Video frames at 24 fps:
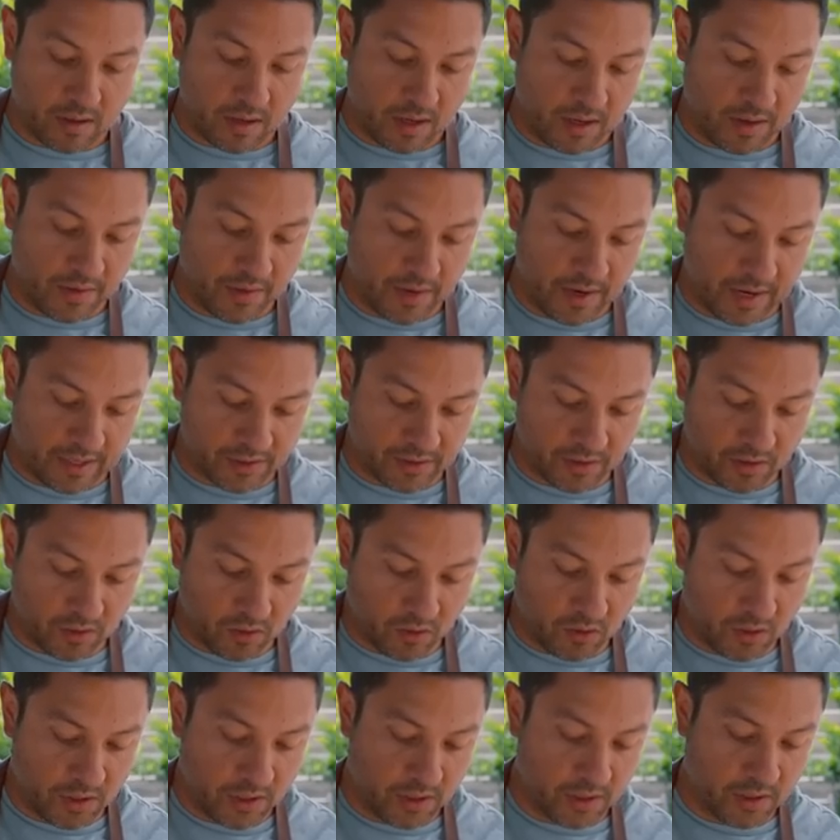And then as the
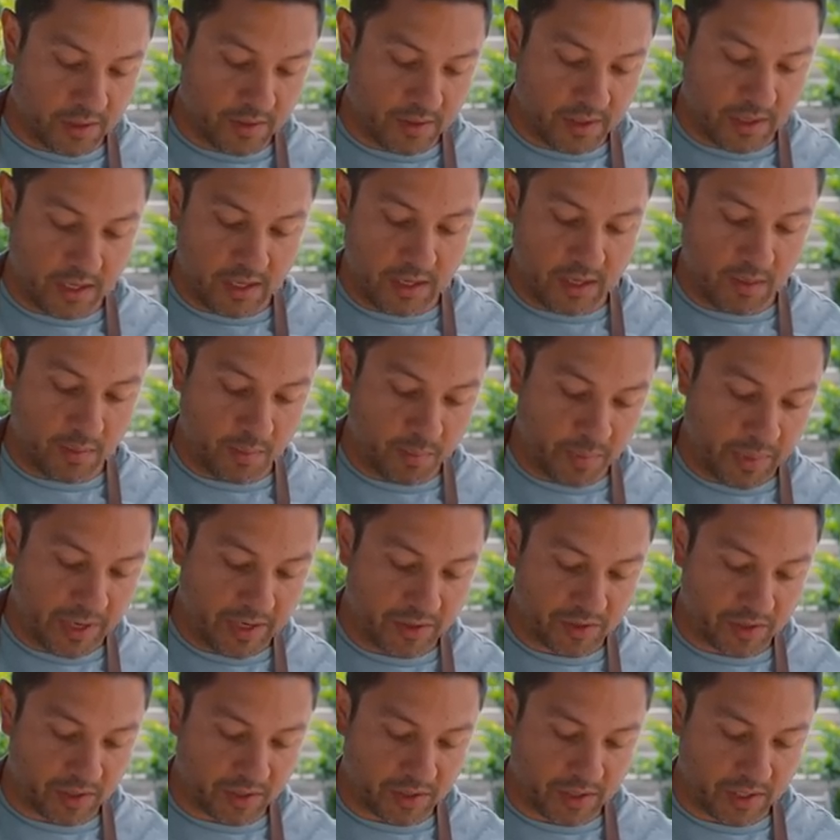oil and the paste start